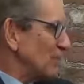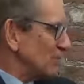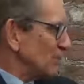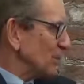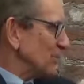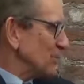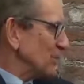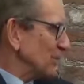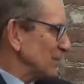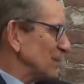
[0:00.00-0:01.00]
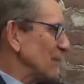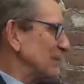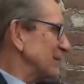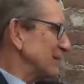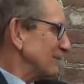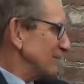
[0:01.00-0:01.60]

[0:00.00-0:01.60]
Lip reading: was supposed to pick them up, but never